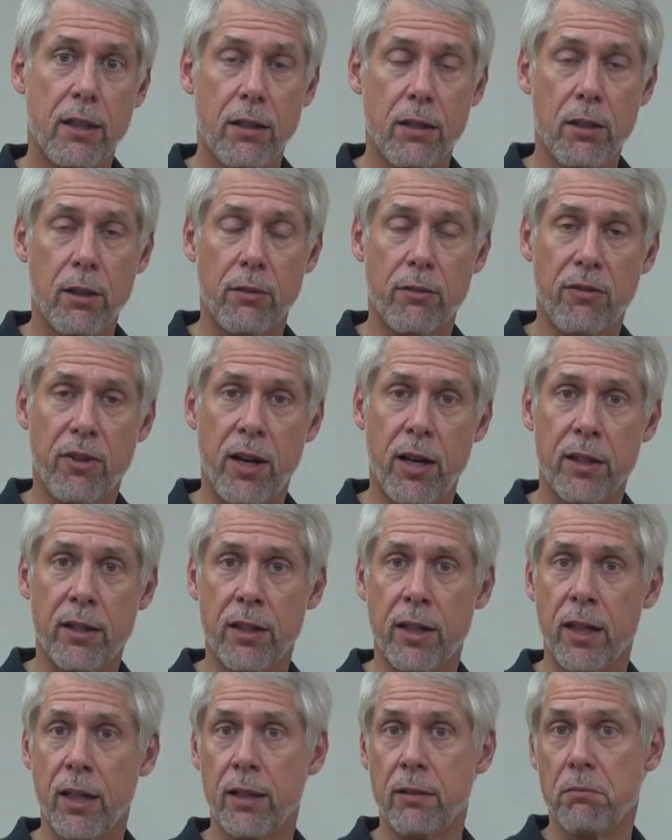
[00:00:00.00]
you'll find
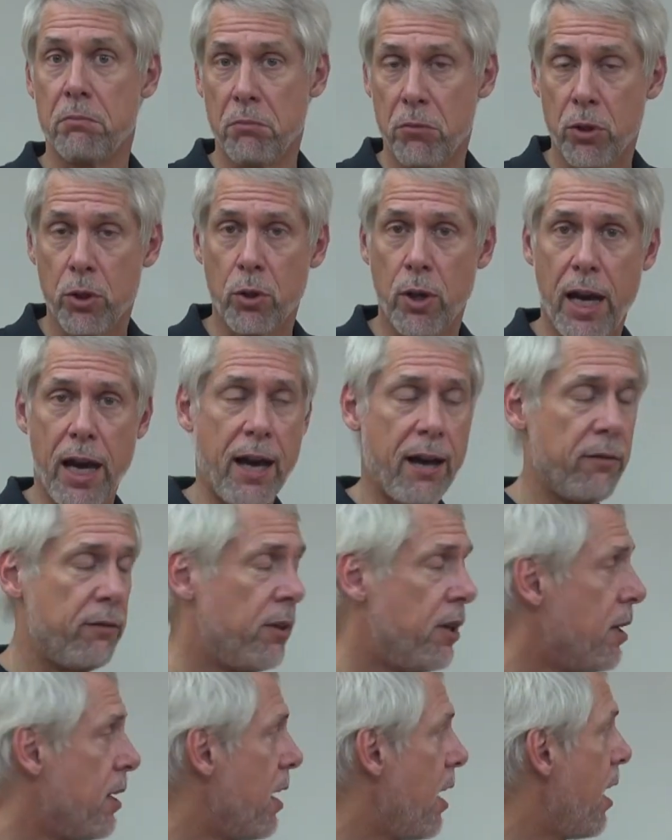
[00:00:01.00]
that you
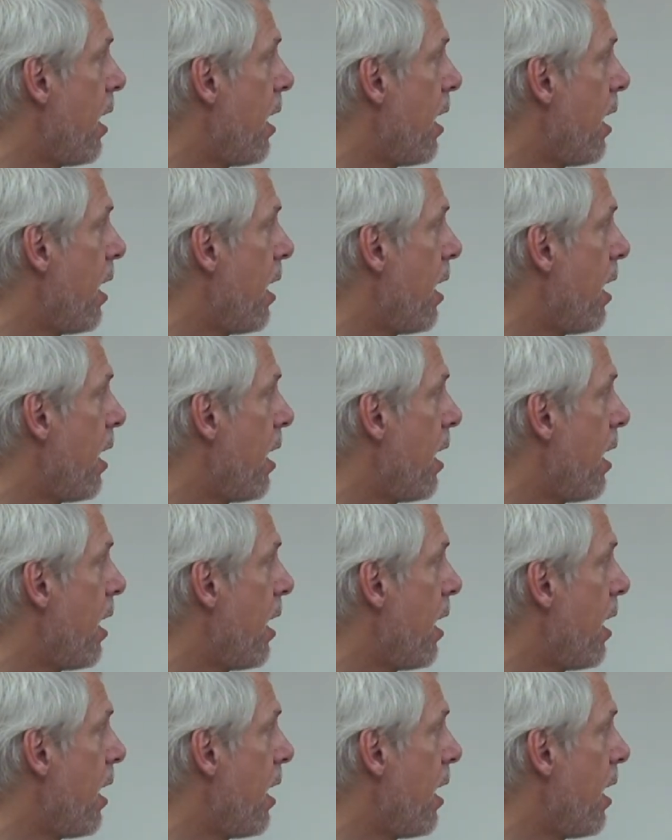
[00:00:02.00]
have